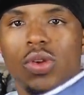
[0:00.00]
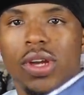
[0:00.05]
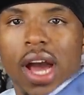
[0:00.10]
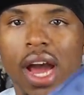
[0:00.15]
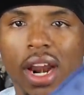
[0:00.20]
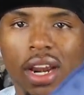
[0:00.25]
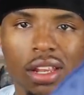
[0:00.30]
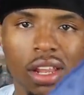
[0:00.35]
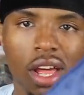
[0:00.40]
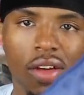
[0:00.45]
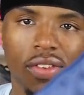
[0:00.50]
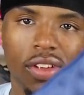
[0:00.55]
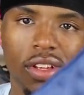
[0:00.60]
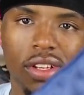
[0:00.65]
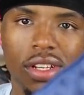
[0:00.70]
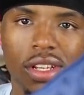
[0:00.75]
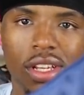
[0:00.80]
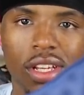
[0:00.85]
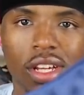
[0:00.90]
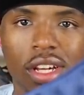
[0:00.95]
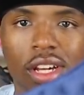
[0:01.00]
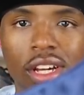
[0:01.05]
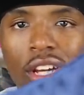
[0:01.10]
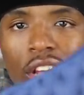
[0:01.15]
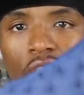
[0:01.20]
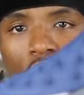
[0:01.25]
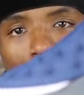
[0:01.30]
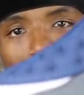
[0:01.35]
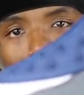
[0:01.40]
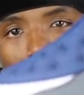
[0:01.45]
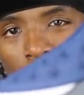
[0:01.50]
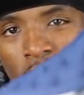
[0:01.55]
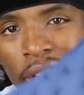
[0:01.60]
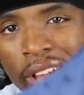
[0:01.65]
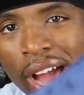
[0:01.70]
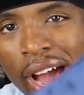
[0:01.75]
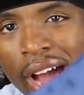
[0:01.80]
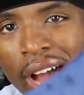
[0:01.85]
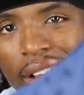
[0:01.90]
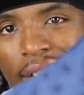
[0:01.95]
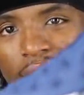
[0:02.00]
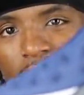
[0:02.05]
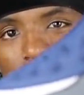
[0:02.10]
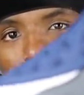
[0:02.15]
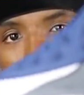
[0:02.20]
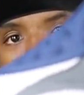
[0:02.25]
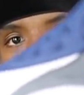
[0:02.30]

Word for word: gotta love it. You got